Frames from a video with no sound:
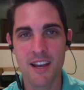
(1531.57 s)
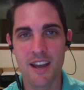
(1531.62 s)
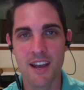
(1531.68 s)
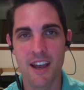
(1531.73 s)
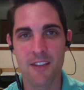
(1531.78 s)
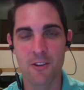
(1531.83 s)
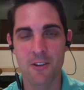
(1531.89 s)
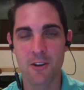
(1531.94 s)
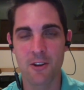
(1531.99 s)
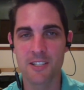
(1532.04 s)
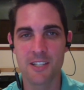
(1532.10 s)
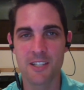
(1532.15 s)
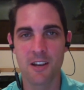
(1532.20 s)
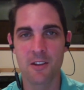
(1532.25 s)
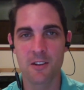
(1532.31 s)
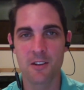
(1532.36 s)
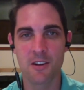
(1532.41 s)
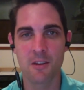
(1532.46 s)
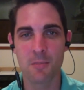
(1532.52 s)
and they're going to see
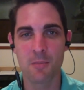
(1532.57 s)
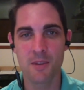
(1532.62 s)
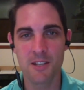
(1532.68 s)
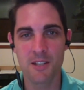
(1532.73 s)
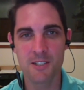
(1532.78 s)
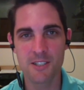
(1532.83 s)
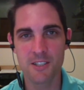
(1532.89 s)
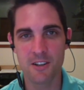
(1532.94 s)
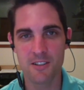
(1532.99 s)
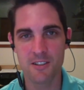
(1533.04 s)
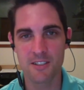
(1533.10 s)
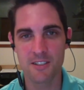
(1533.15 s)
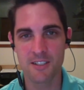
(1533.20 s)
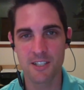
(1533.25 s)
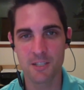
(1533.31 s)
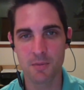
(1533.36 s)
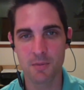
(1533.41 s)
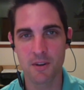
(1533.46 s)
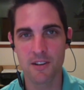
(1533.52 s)
other companies start to
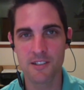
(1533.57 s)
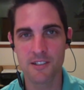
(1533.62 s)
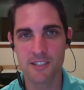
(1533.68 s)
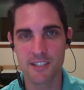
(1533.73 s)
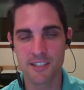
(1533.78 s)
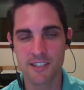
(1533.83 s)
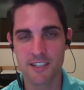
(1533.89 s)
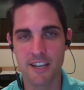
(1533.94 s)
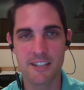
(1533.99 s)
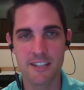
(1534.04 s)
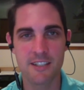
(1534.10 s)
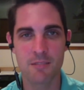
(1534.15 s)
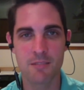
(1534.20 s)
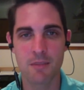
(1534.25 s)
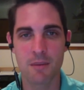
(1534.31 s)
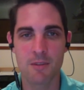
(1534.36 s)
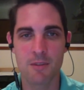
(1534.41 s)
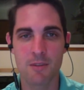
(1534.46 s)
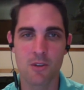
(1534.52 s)
experience success and
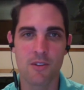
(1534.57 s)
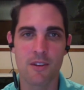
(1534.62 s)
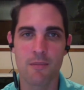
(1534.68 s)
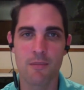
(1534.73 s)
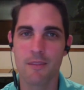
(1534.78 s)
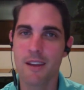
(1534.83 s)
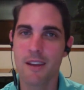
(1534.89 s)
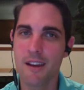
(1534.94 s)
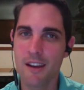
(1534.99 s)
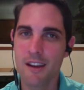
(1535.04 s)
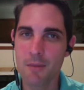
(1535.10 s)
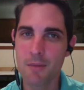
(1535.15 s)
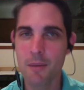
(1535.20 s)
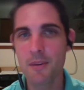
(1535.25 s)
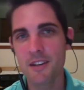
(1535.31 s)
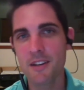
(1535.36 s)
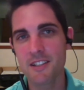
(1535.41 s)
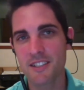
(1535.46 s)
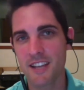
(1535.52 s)
maybe show them,
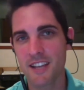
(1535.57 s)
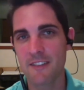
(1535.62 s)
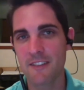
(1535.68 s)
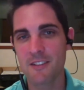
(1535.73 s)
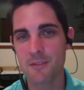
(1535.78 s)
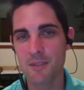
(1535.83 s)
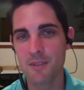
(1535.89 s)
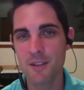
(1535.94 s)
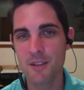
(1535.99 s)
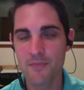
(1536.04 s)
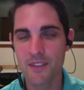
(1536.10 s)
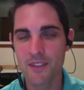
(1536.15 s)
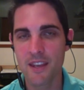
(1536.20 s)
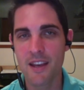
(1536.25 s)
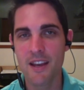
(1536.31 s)
maybe it doesn't have to be.